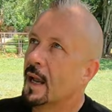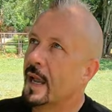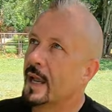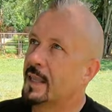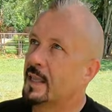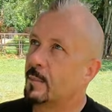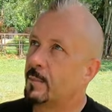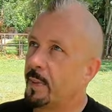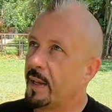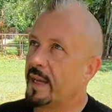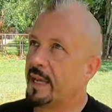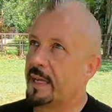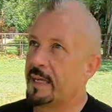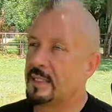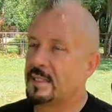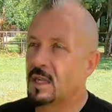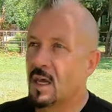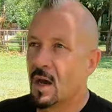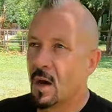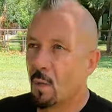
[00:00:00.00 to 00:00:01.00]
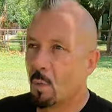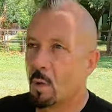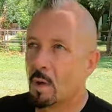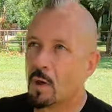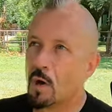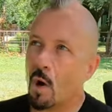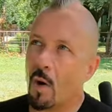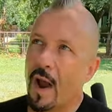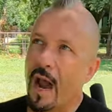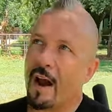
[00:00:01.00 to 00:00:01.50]
And the bees will
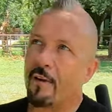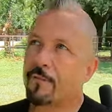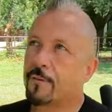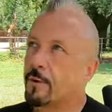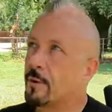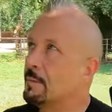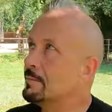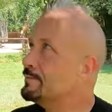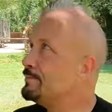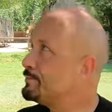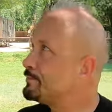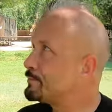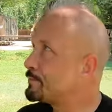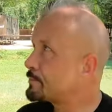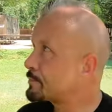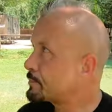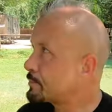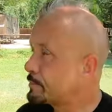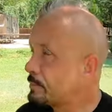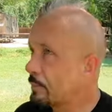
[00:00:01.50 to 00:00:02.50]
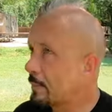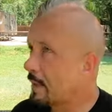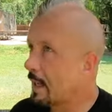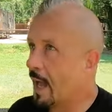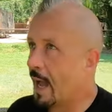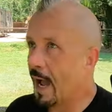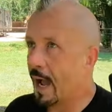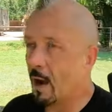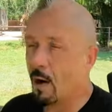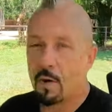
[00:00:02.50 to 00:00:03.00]
go after them.
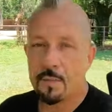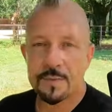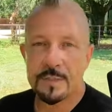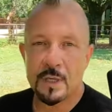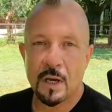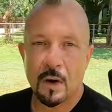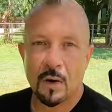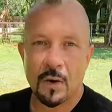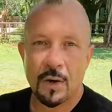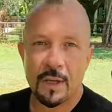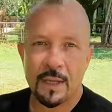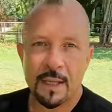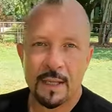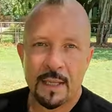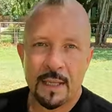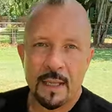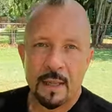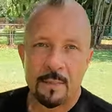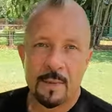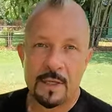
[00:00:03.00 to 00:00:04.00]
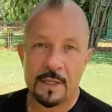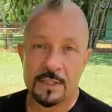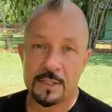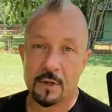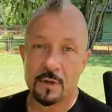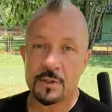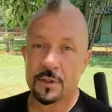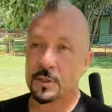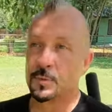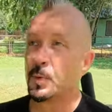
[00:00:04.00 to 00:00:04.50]
I hope so, because
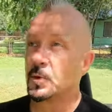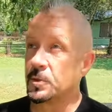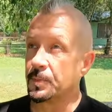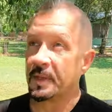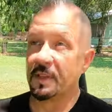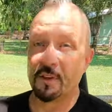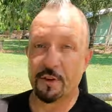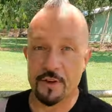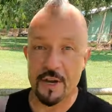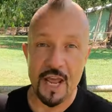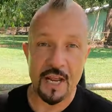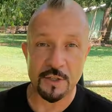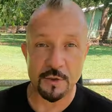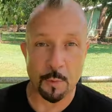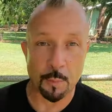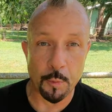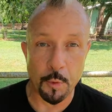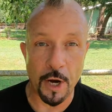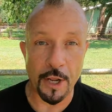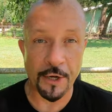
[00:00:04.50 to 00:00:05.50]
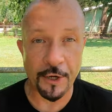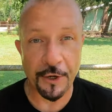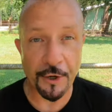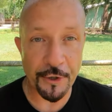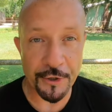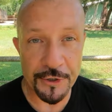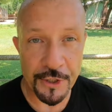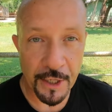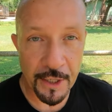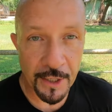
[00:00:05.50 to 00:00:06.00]
those are supposed to be their natural
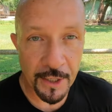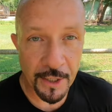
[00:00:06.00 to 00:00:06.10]
predators.